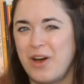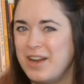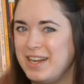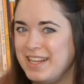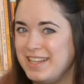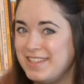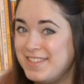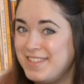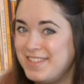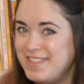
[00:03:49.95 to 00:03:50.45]

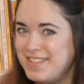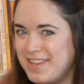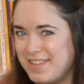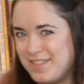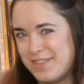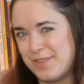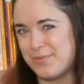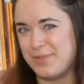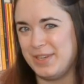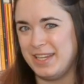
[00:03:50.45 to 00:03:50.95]
audience
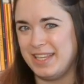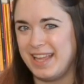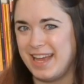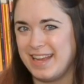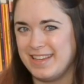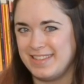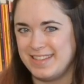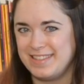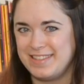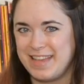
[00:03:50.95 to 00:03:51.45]
doesn't
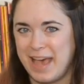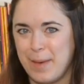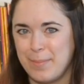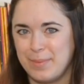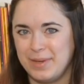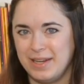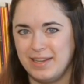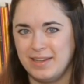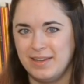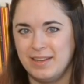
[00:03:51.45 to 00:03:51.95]
realize it's
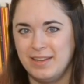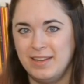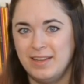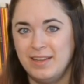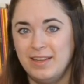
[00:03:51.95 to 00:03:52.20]
happening.